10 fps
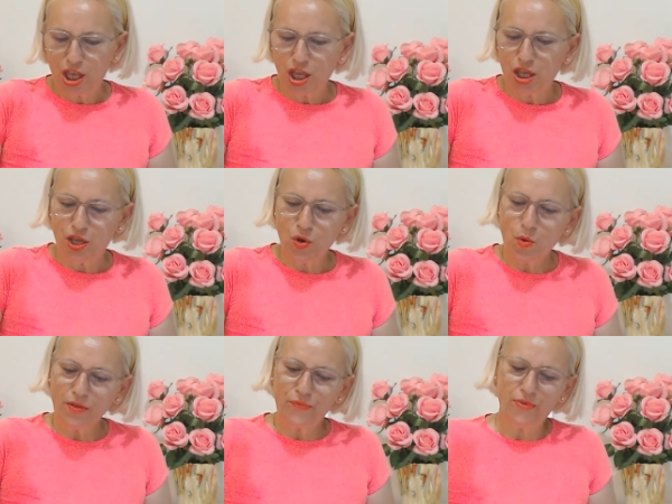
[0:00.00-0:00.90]
You
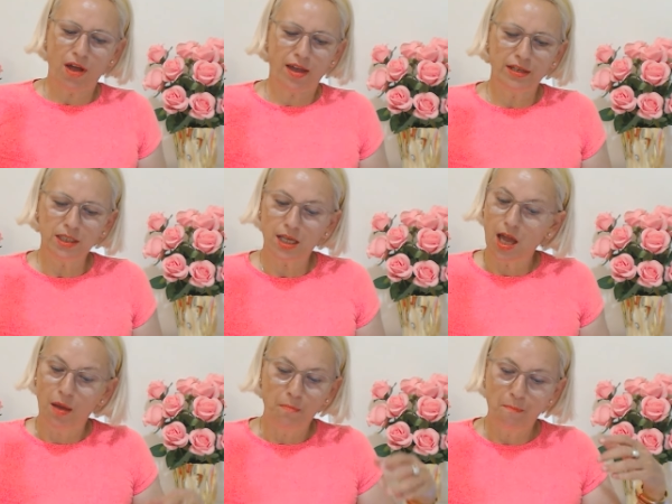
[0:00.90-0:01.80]
will find
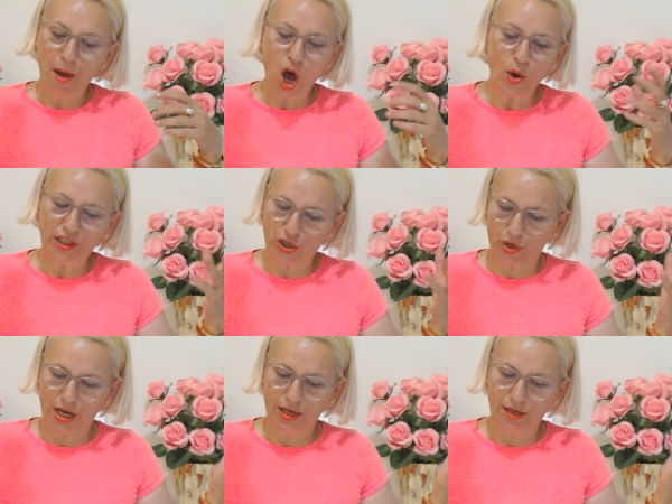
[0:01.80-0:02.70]

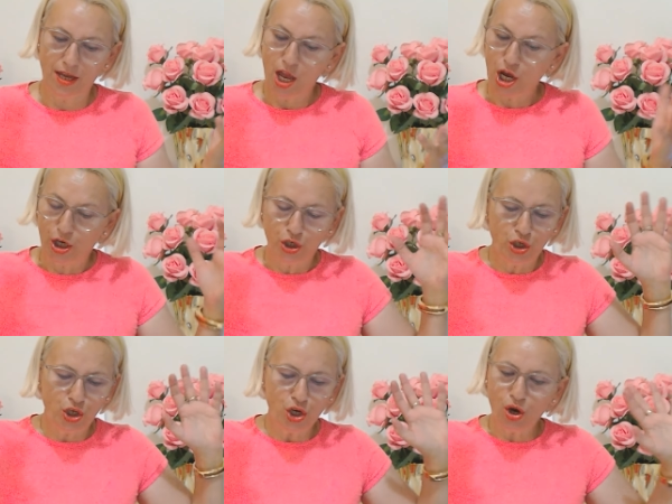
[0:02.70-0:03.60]
poetry
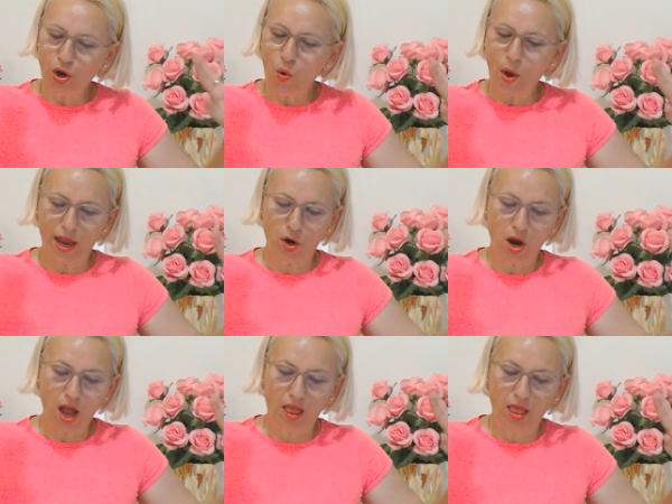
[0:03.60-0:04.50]
nowhere
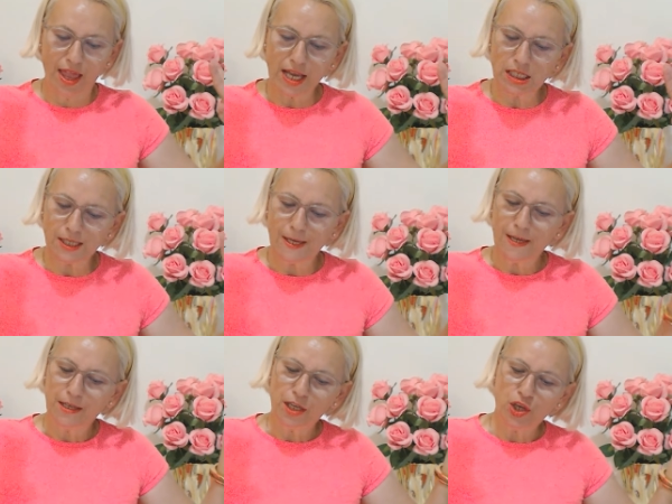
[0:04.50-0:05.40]
unless
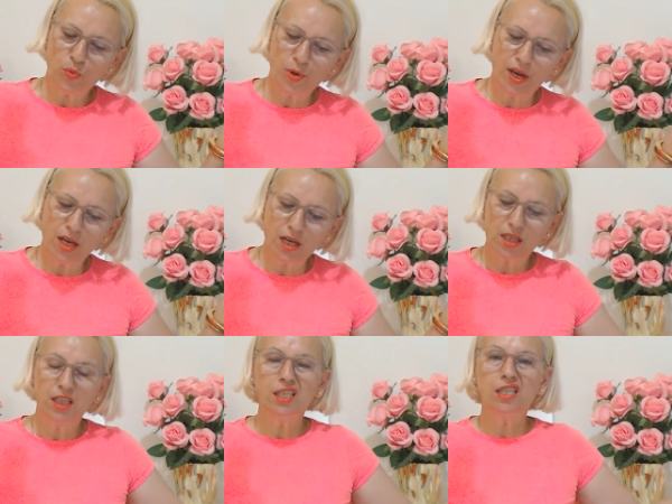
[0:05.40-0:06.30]
you bring
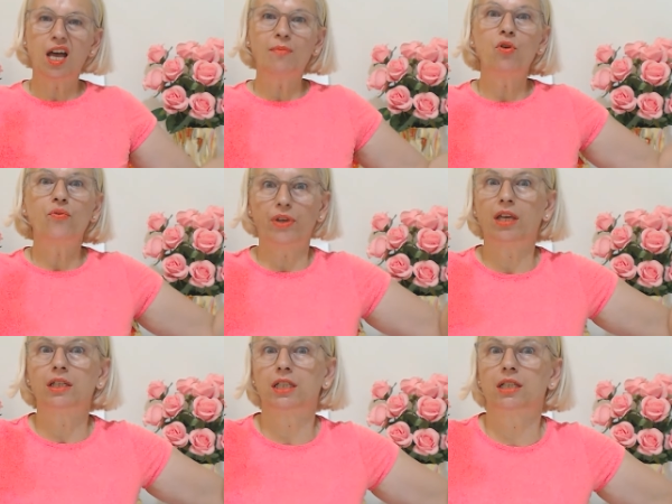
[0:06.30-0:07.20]
some of
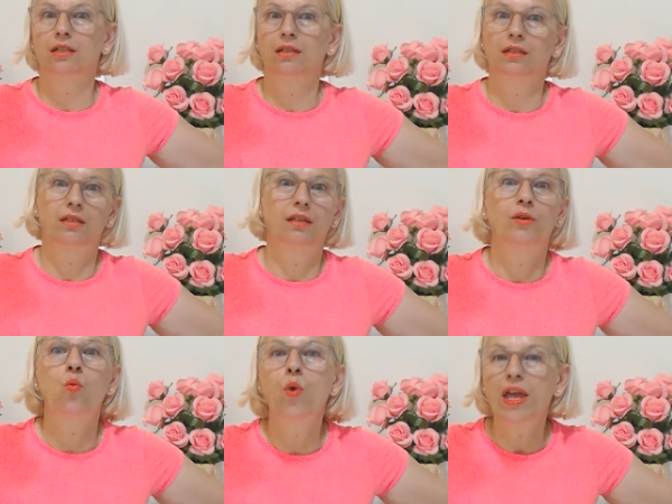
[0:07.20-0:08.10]
it
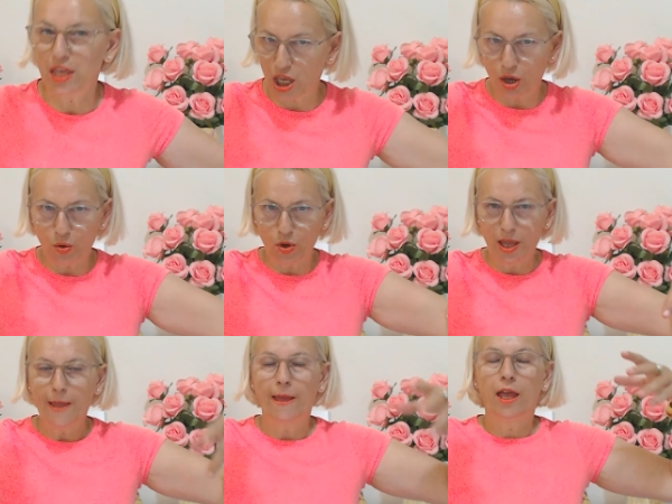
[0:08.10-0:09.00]
with you.
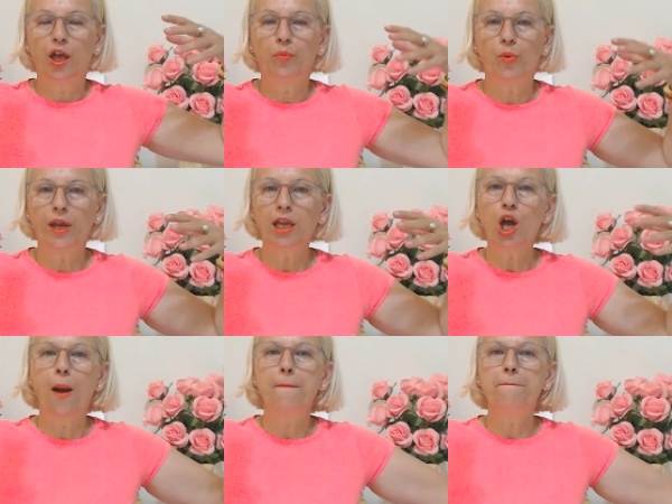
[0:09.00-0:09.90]
Bring
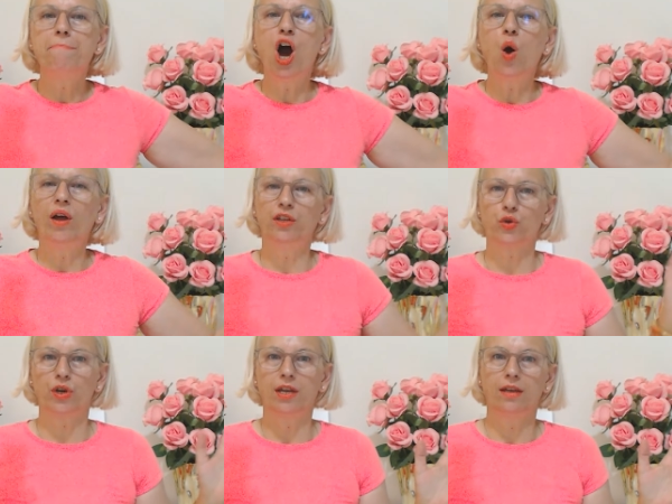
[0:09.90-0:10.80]

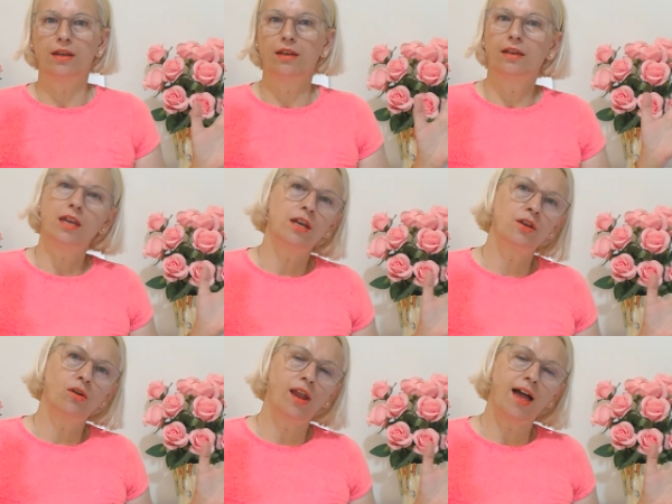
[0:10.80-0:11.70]
poetry in
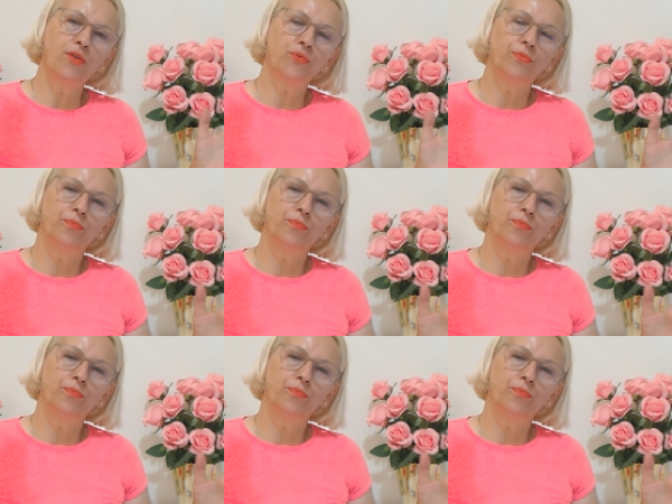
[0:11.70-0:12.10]
your life.